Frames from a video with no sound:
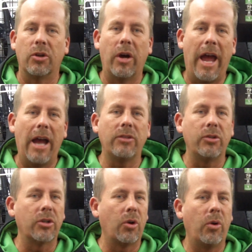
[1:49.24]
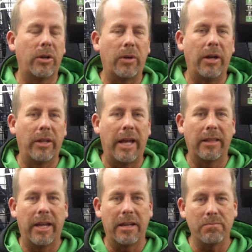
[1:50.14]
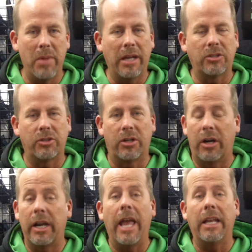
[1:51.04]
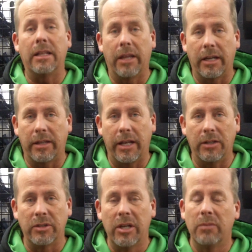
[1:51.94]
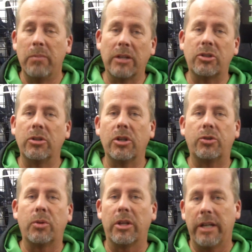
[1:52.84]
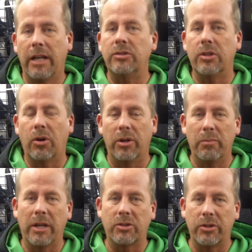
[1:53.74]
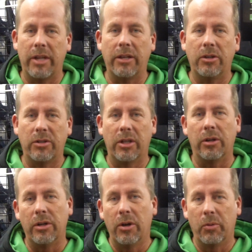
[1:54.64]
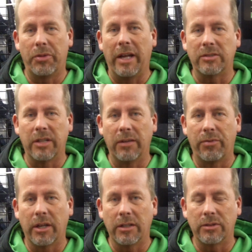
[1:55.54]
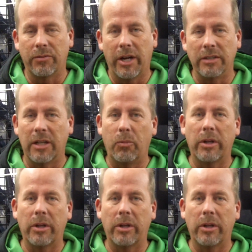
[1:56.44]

So as you're going around that lake, make sure, or any lake that is, make sure you're drilling as you go to make sure that you're dealing with that safe thickness of ice.